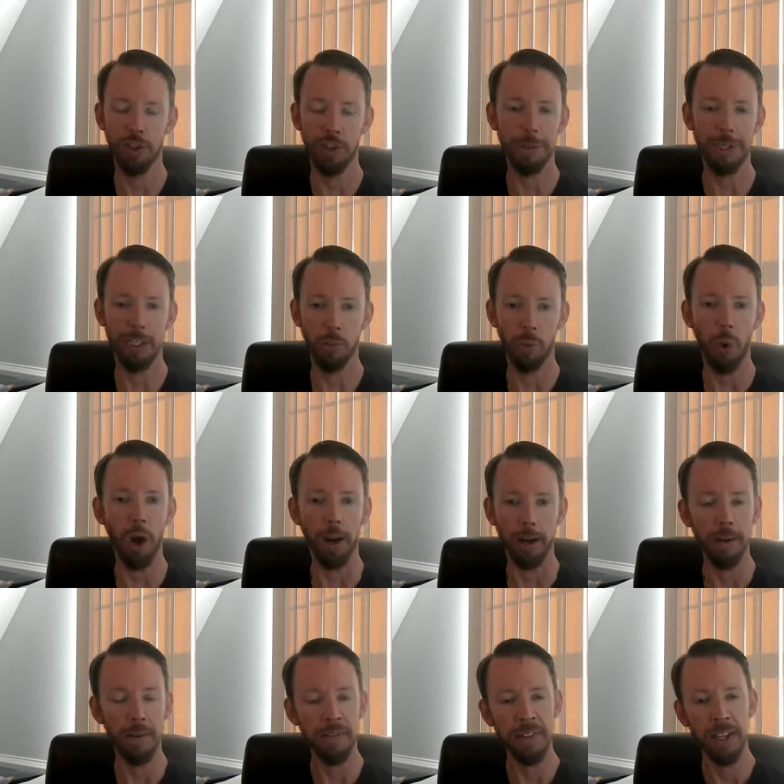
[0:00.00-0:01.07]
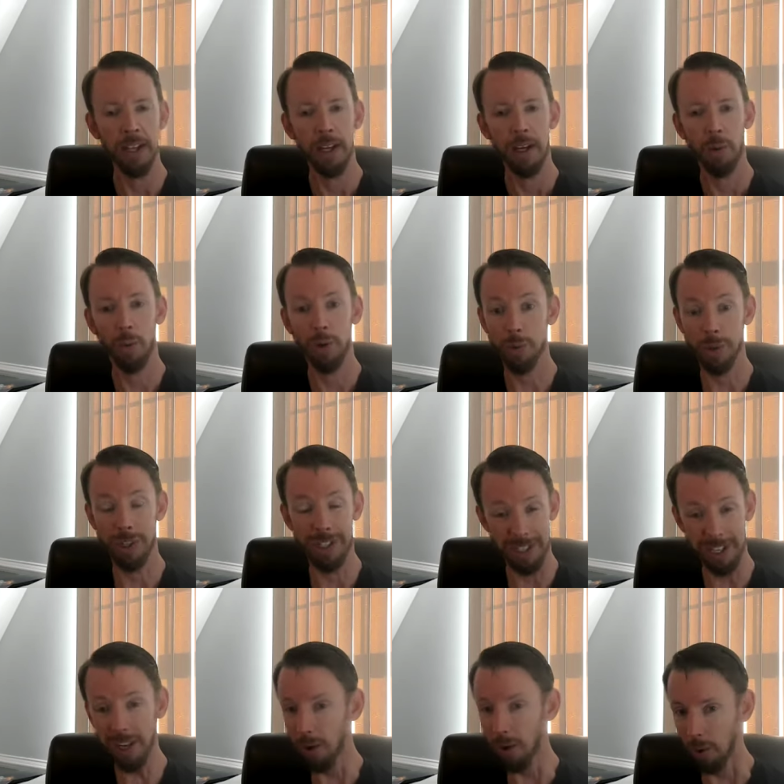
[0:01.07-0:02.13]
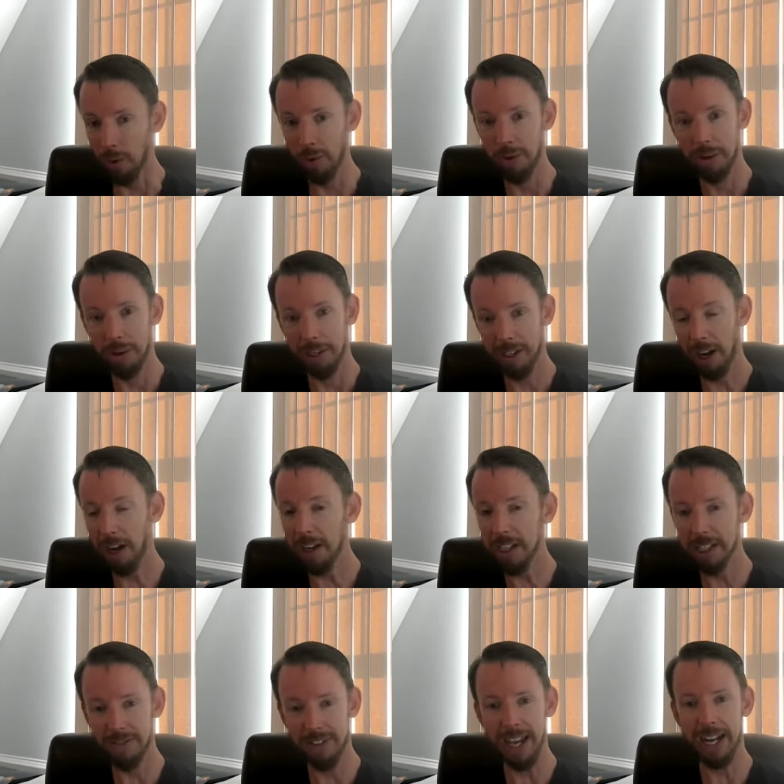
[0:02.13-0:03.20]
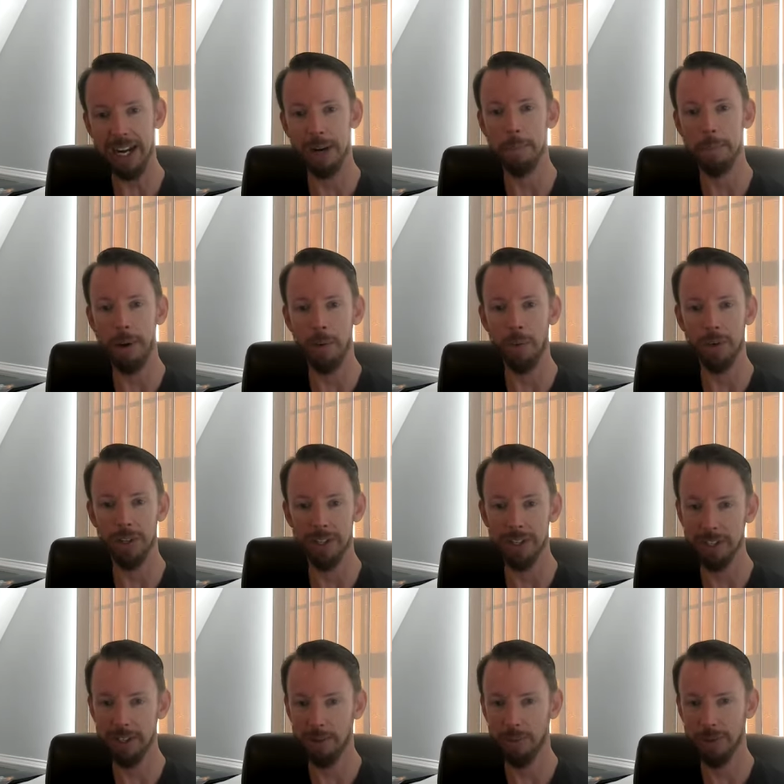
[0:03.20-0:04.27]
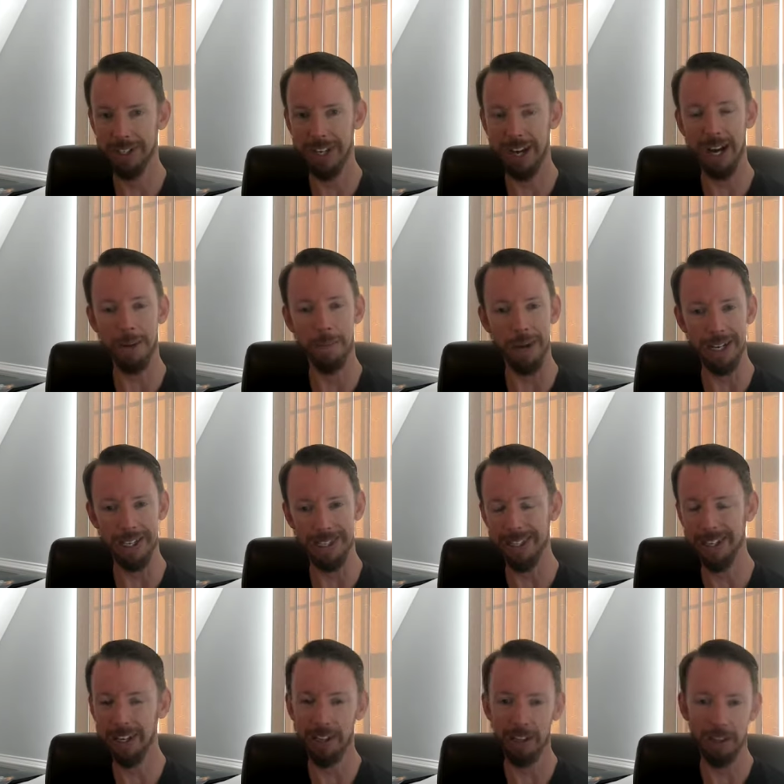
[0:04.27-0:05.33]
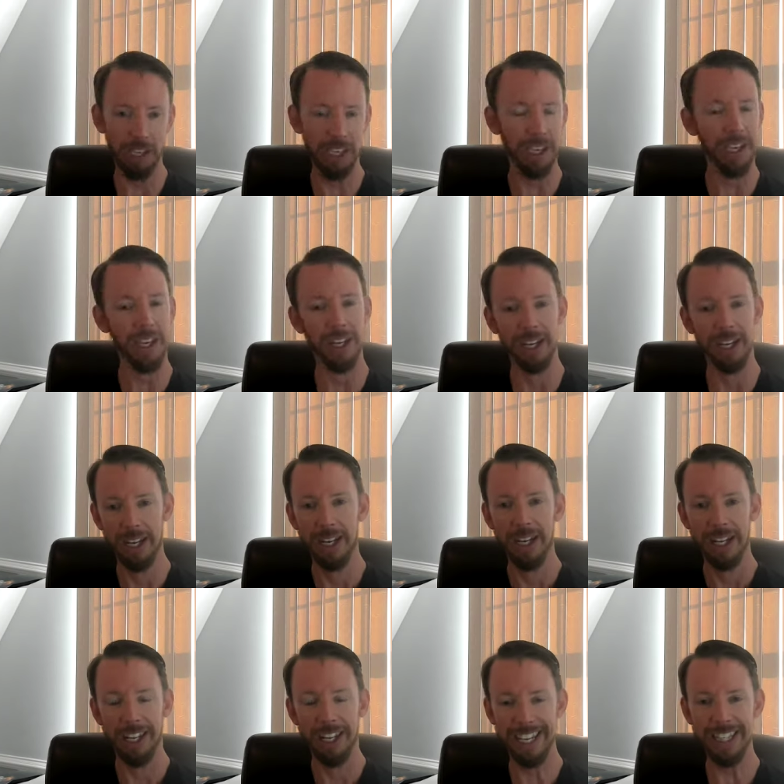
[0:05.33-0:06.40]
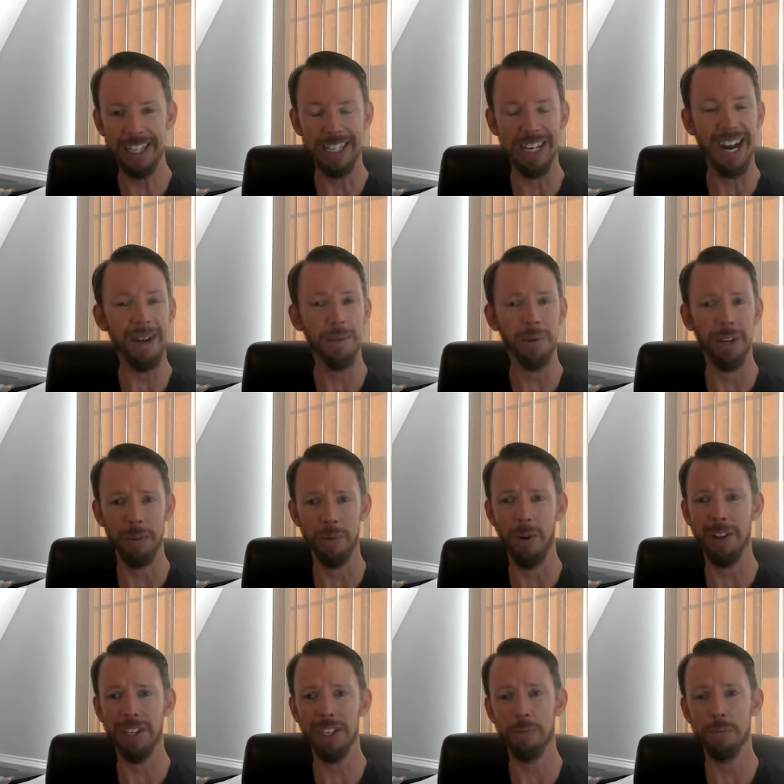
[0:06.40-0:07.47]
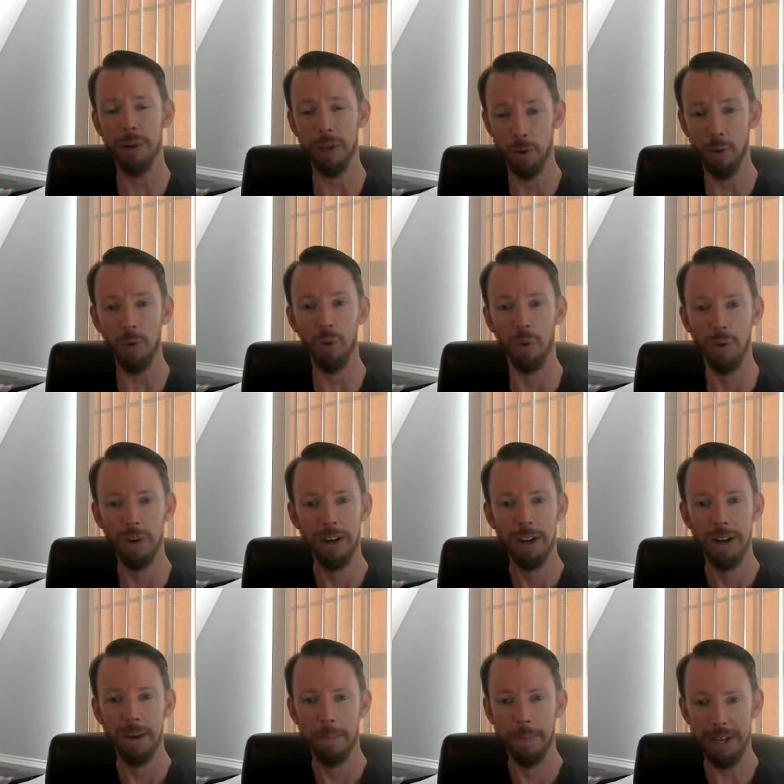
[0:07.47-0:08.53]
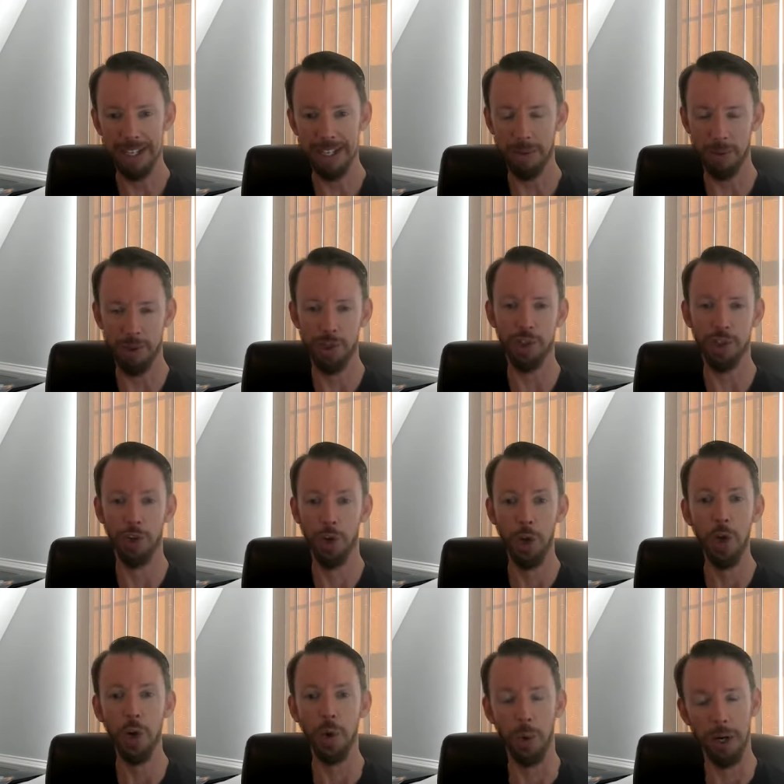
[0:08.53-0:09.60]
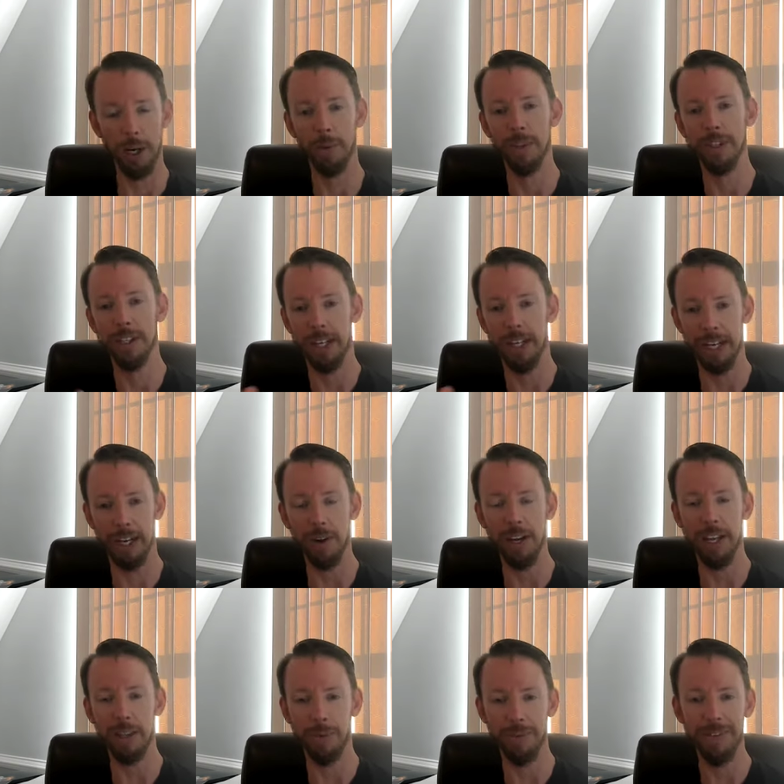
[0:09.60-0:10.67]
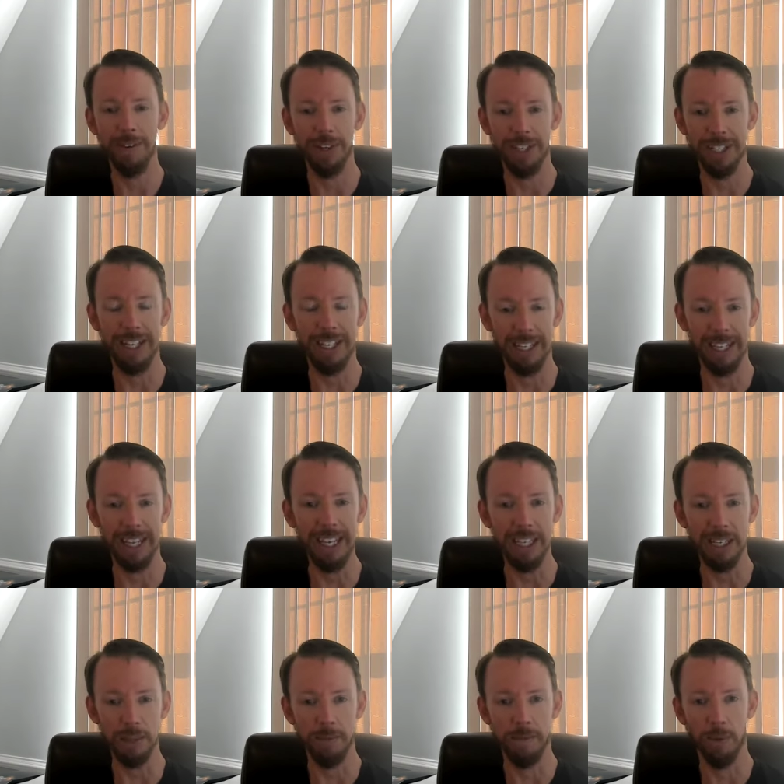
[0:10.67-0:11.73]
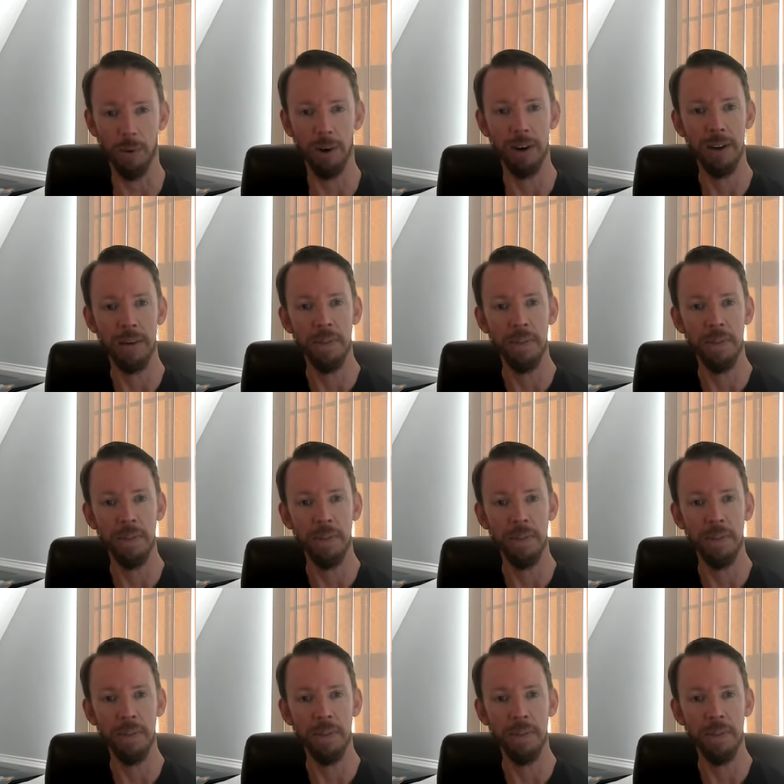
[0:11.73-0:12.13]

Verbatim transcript: GPT-1, which was still tons of data, but was was kind of messy and clunky. And like at the time, you were like, "Wow, this is pretty cool," because it was just new and it was like, "Okay, we've never seen anything like this before."